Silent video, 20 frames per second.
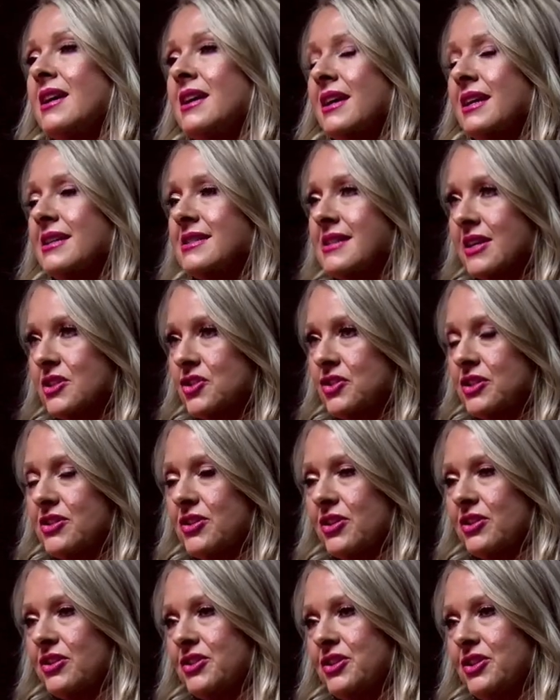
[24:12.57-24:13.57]
He's actually
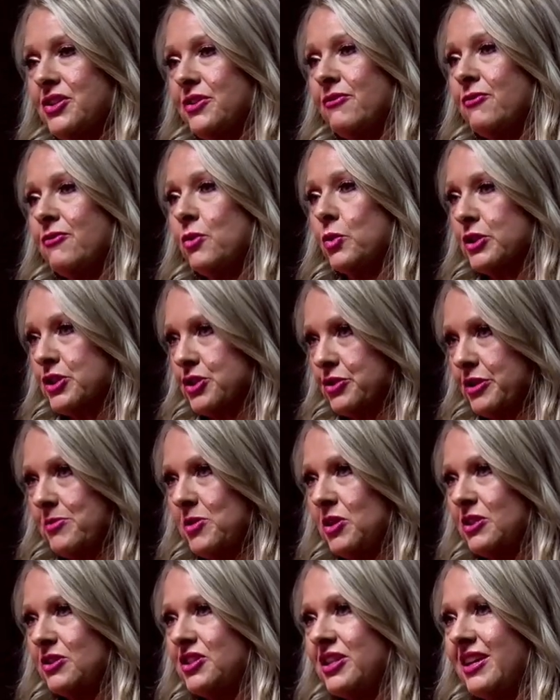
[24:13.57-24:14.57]
started to do forestry
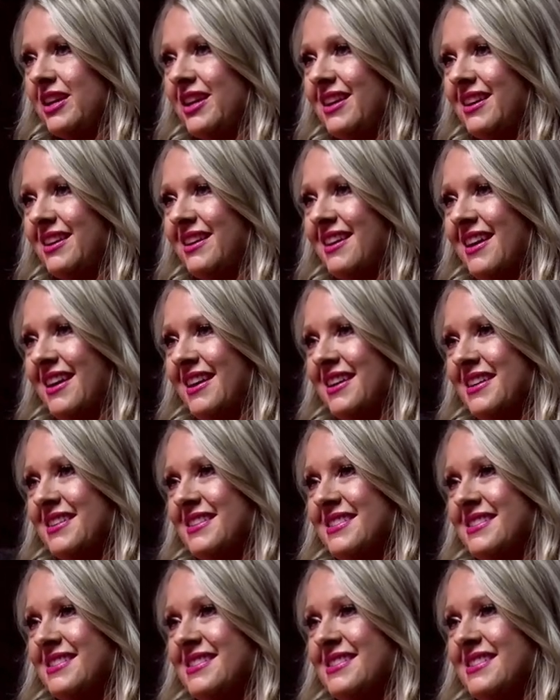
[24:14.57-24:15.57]
mulching
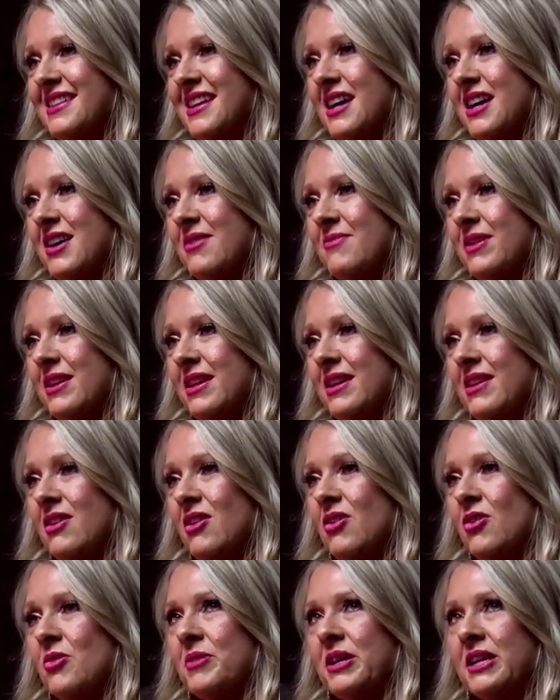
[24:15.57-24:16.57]
and um, and
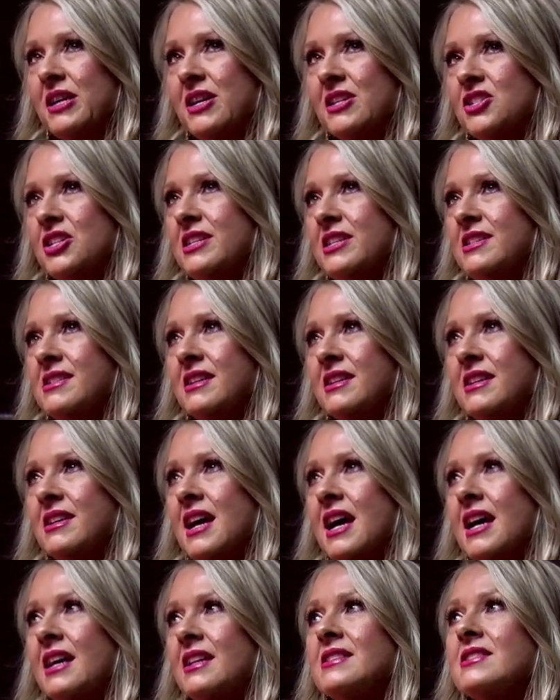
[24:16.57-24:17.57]
oh my gosh, he's a.
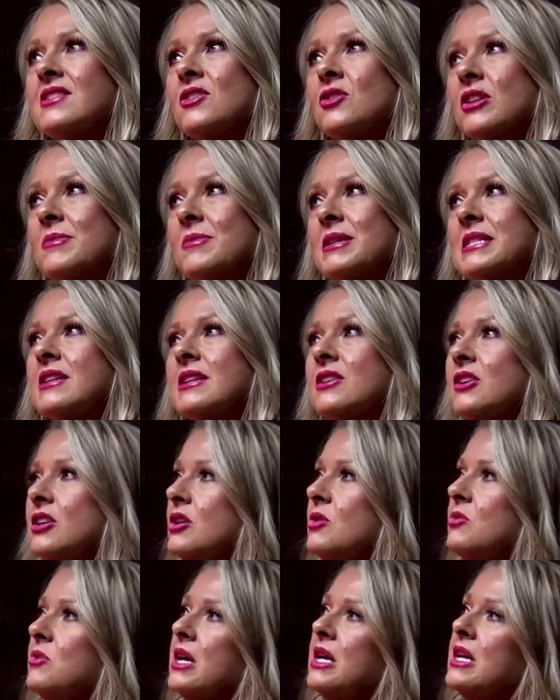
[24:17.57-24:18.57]
I told him I said, you
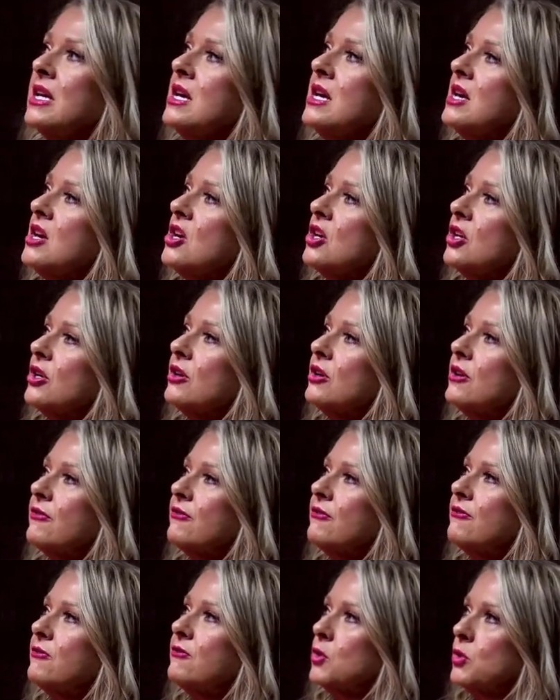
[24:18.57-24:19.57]
know what, you're a
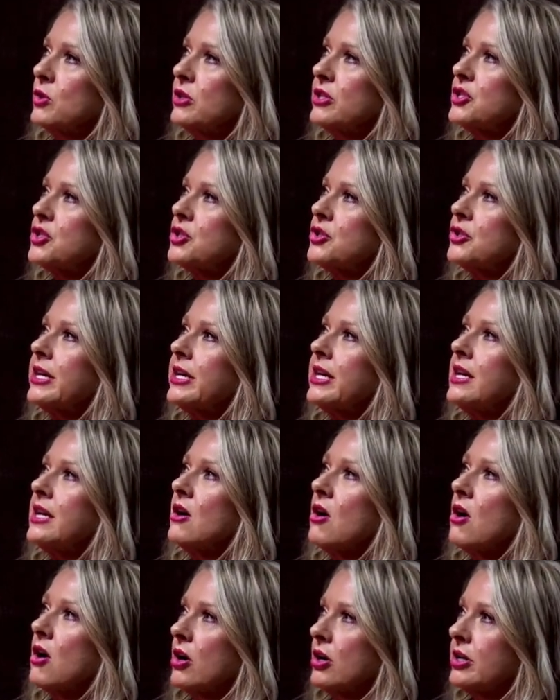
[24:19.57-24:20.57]
forestry
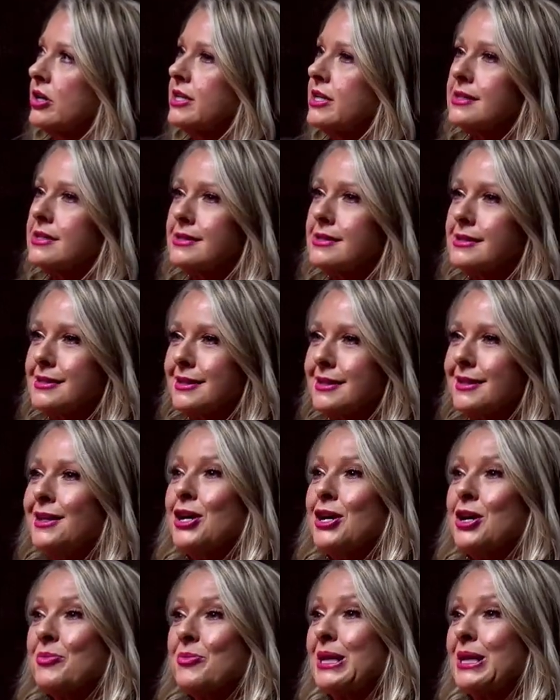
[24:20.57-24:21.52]
artist mm-hmm.